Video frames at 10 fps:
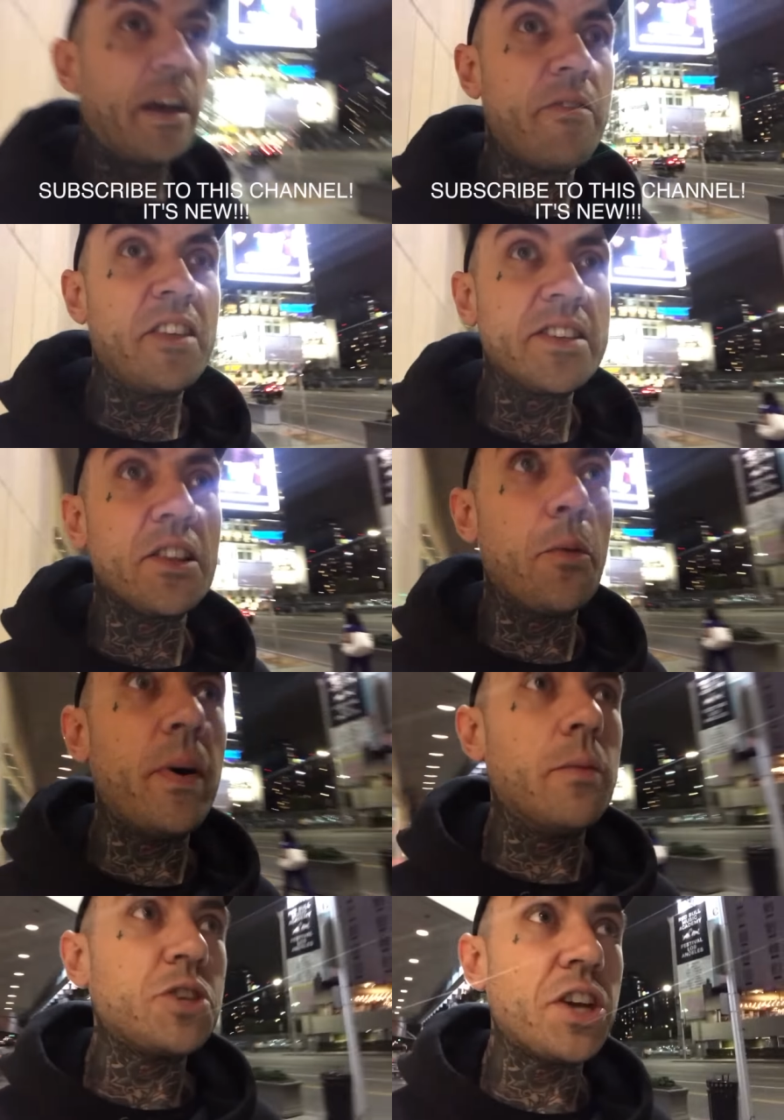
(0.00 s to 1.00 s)
up for this Lil
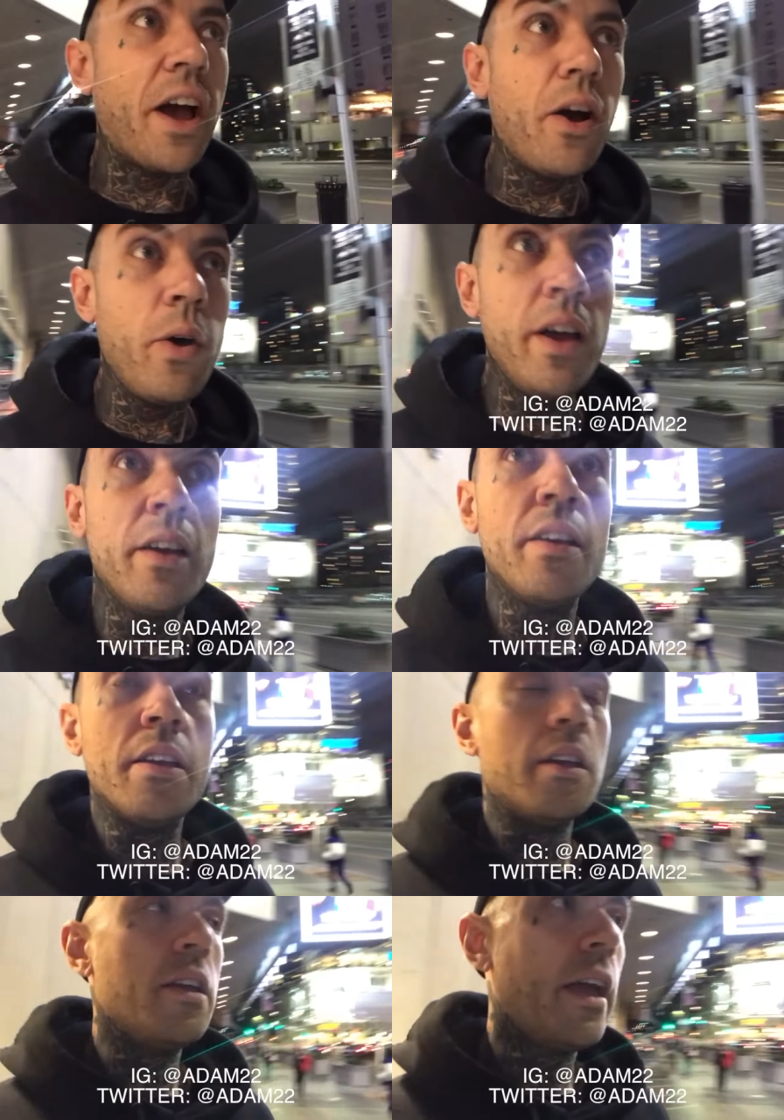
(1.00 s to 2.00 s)
Pump show.
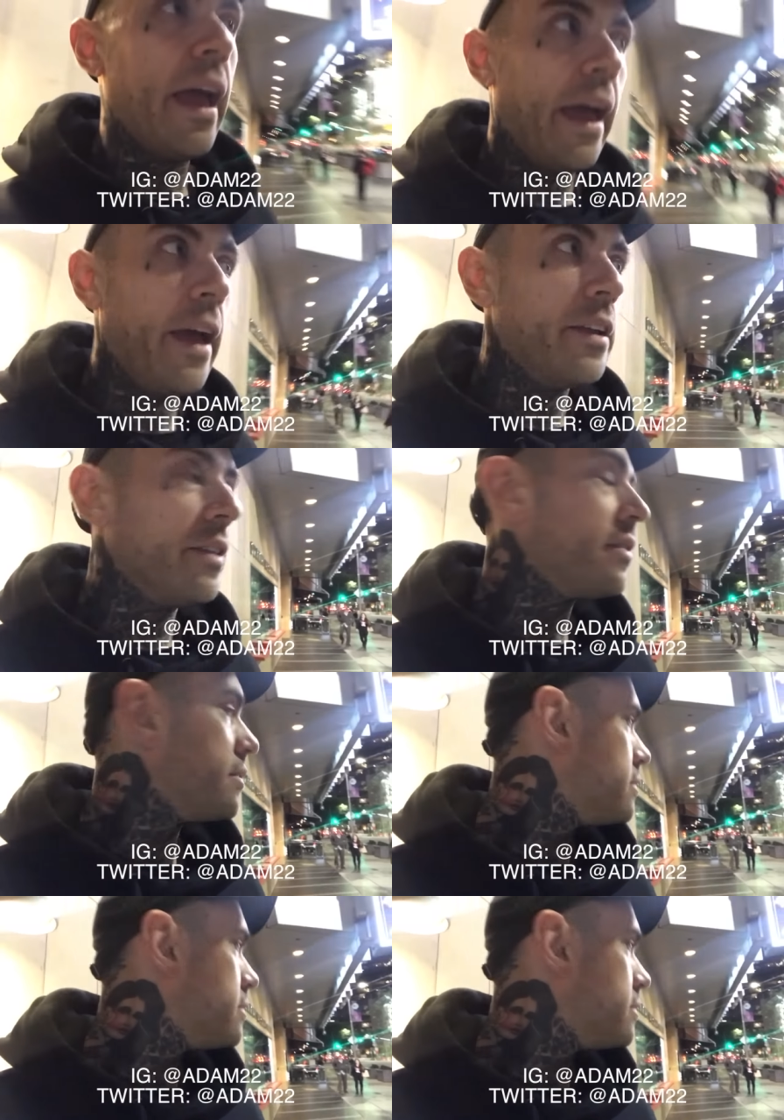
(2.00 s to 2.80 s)
And